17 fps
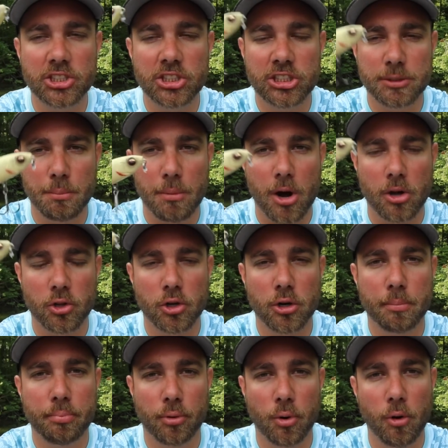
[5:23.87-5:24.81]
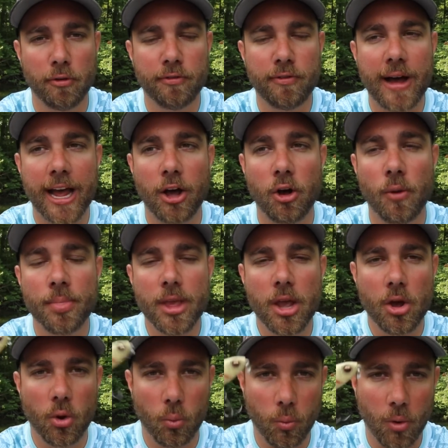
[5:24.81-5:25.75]
smaller profile
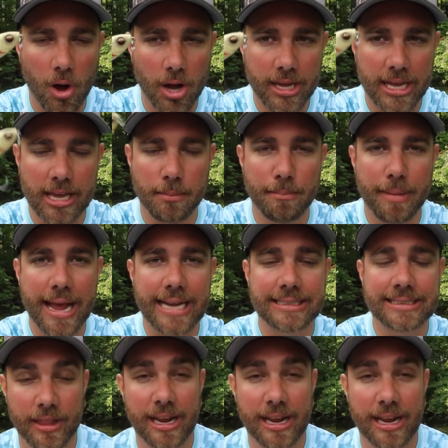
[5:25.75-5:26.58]
walking baits.